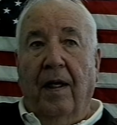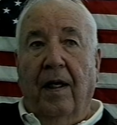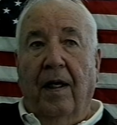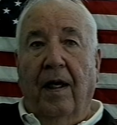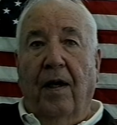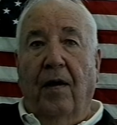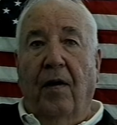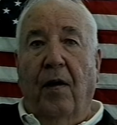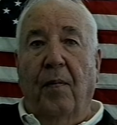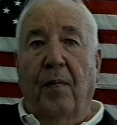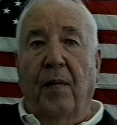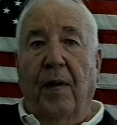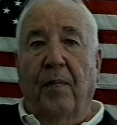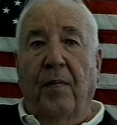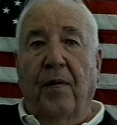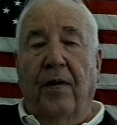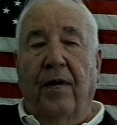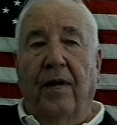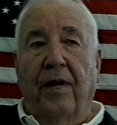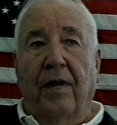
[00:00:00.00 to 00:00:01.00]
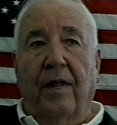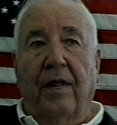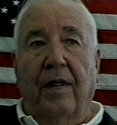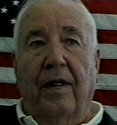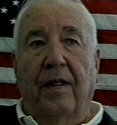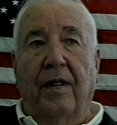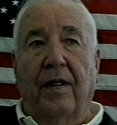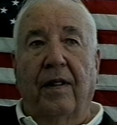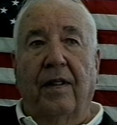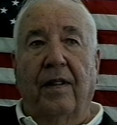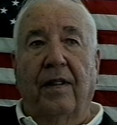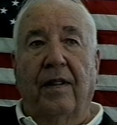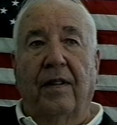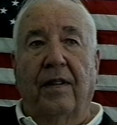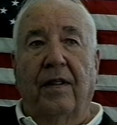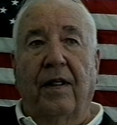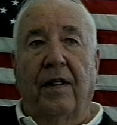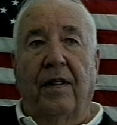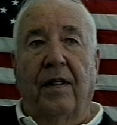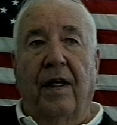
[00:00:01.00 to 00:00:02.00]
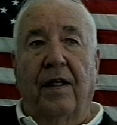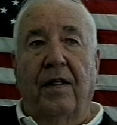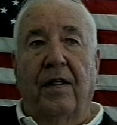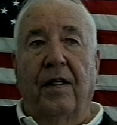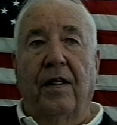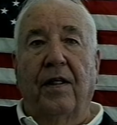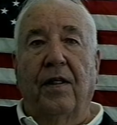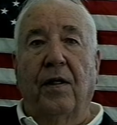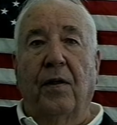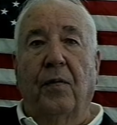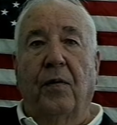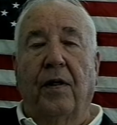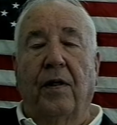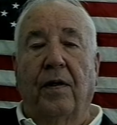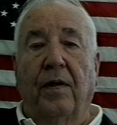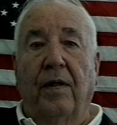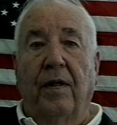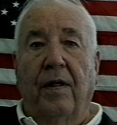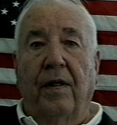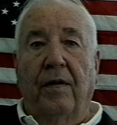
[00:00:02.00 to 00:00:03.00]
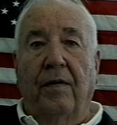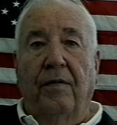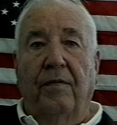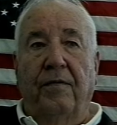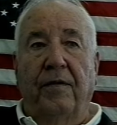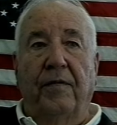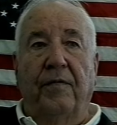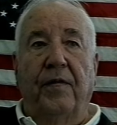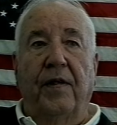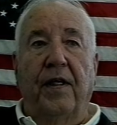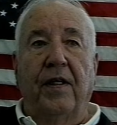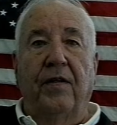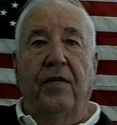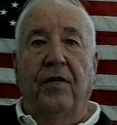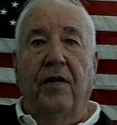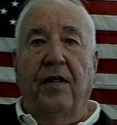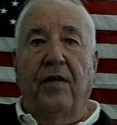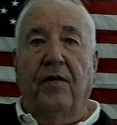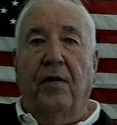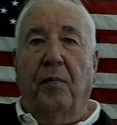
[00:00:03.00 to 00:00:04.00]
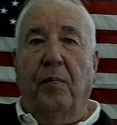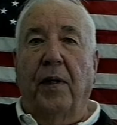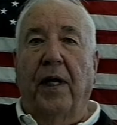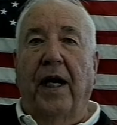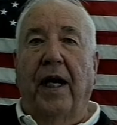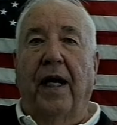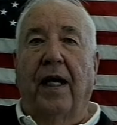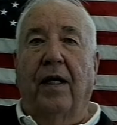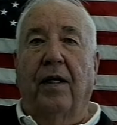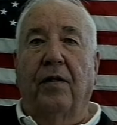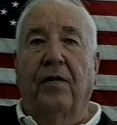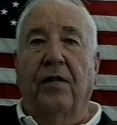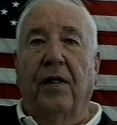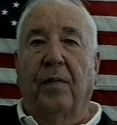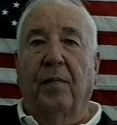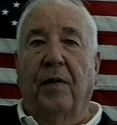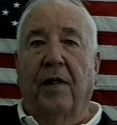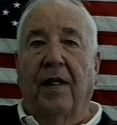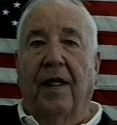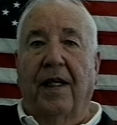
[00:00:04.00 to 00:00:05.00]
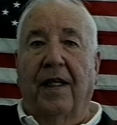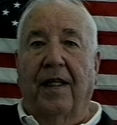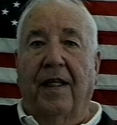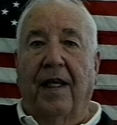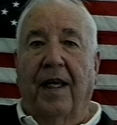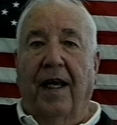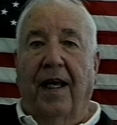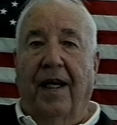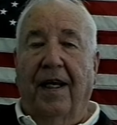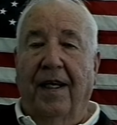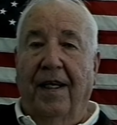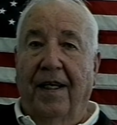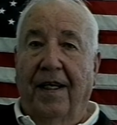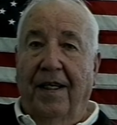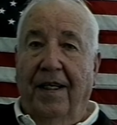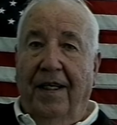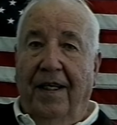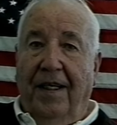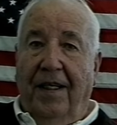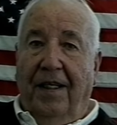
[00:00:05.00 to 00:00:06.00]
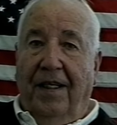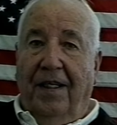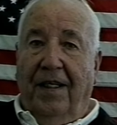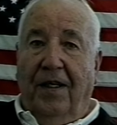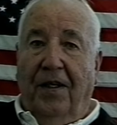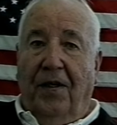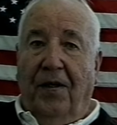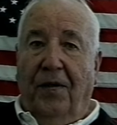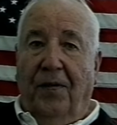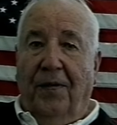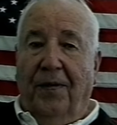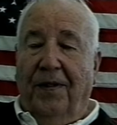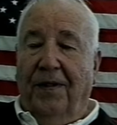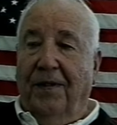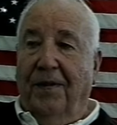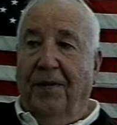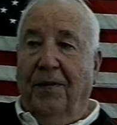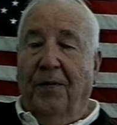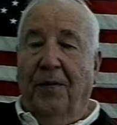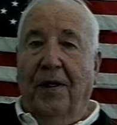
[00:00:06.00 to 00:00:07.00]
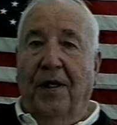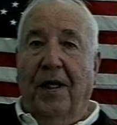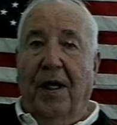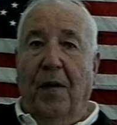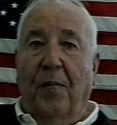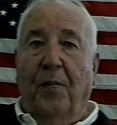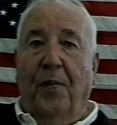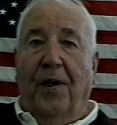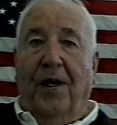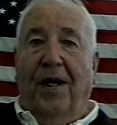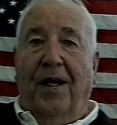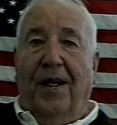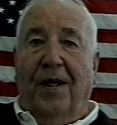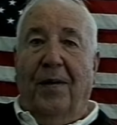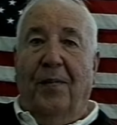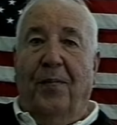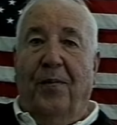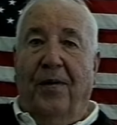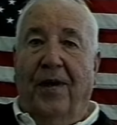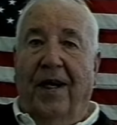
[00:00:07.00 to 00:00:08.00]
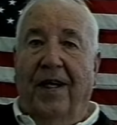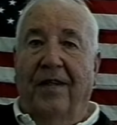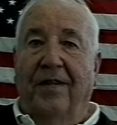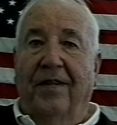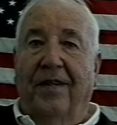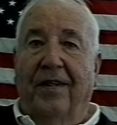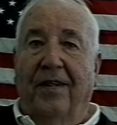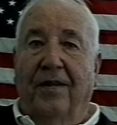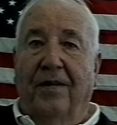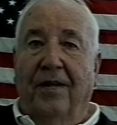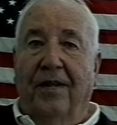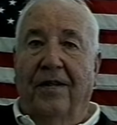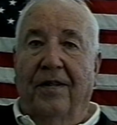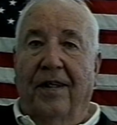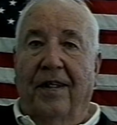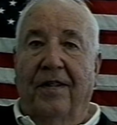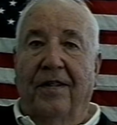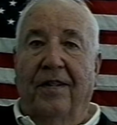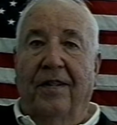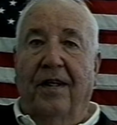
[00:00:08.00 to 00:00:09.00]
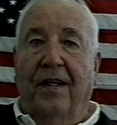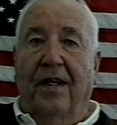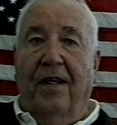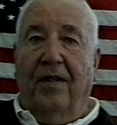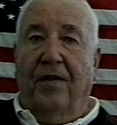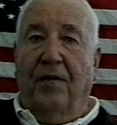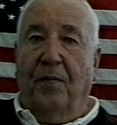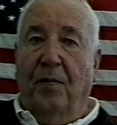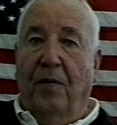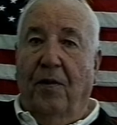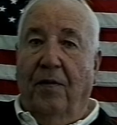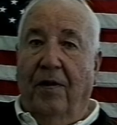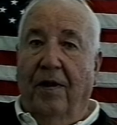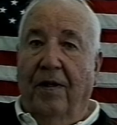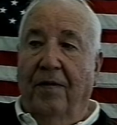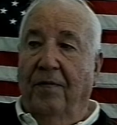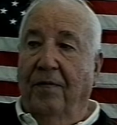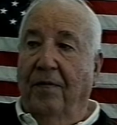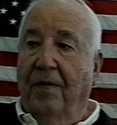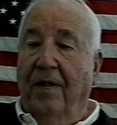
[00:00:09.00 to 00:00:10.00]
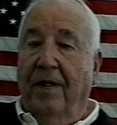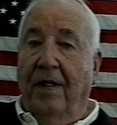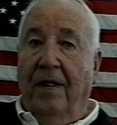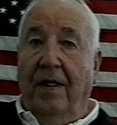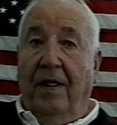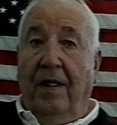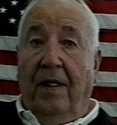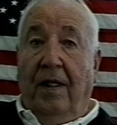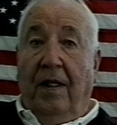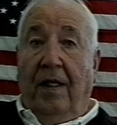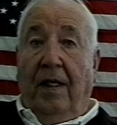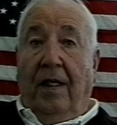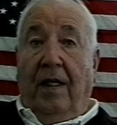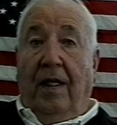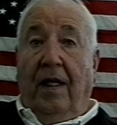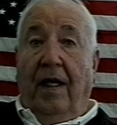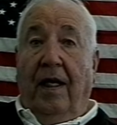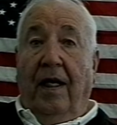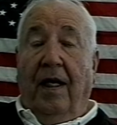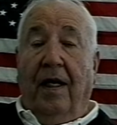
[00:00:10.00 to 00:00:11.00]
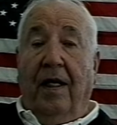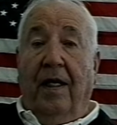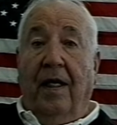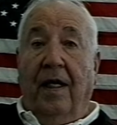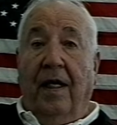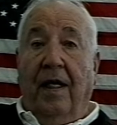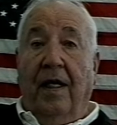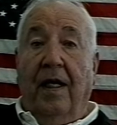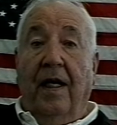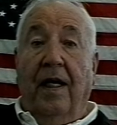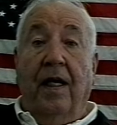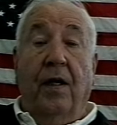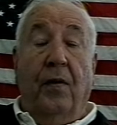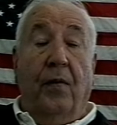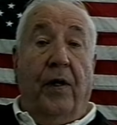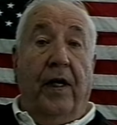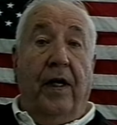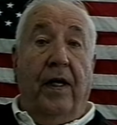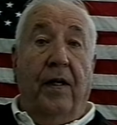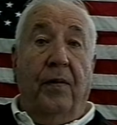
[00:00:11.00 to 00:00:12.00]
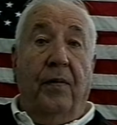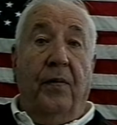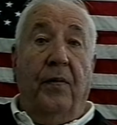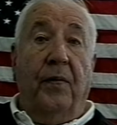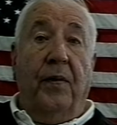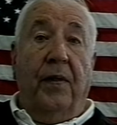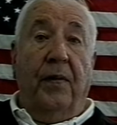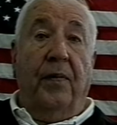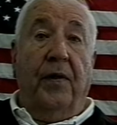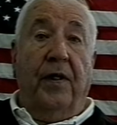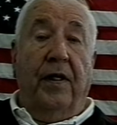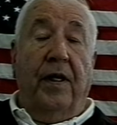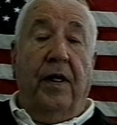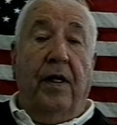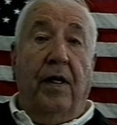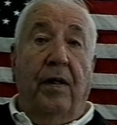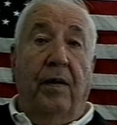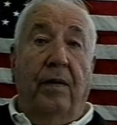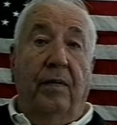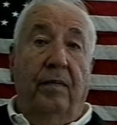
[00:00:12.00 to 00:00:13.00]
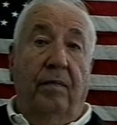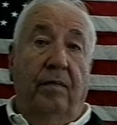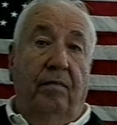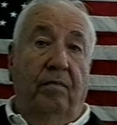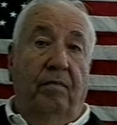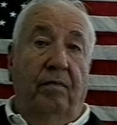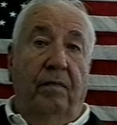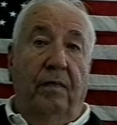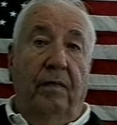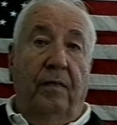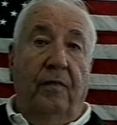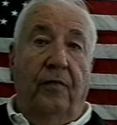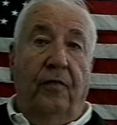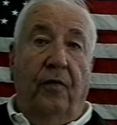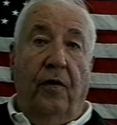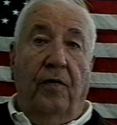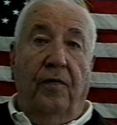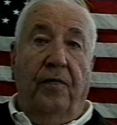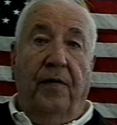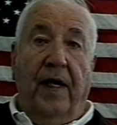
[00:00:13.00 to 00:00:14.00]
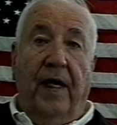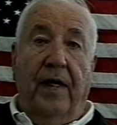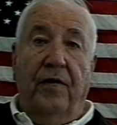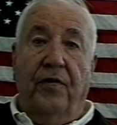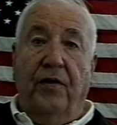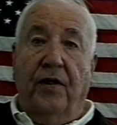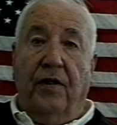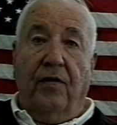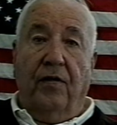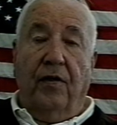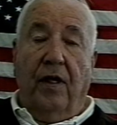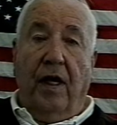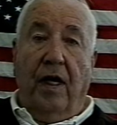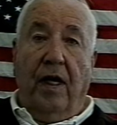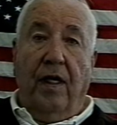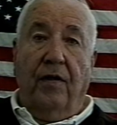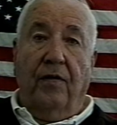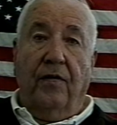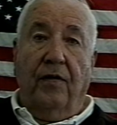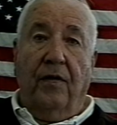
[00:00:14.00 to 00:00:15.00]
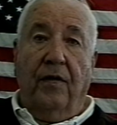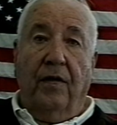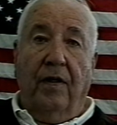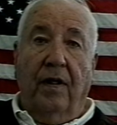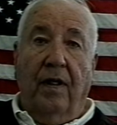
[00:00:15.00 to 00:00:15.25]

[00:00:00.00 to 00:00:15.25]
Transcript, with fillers: and I remember, I think they were 15 cents a pack or something like that. You know, uh, really a bargain price. And of course, I started smoking. And uh, anyway, uh, we were there four, five, six days.